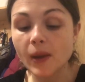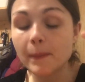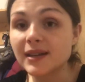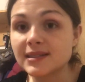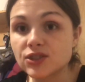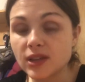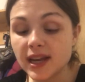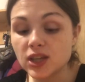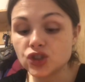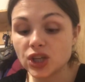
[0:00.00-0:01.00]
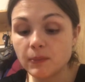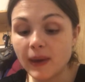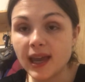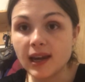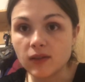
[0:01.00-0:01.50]
Because this lady, she
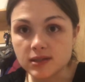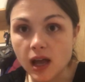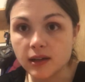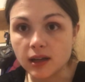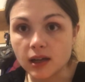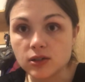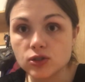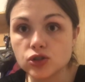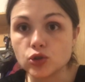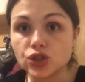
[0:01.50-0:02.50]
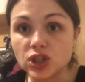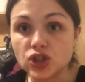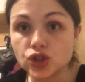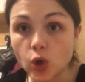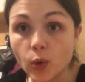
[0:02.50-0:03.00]
made lasagna. So she
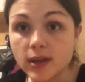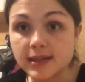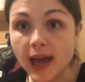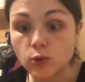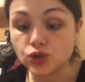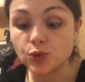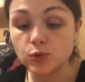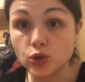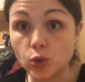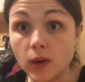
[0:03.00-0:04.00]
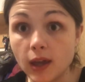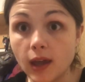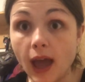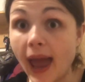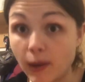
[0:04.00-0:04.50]
showed us how she was doing
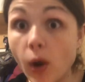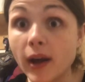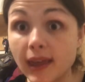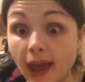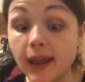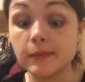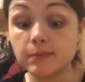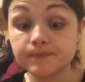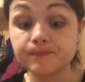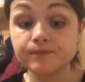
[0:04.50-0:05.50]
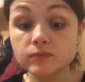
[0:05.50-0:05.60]
it. I want to get it.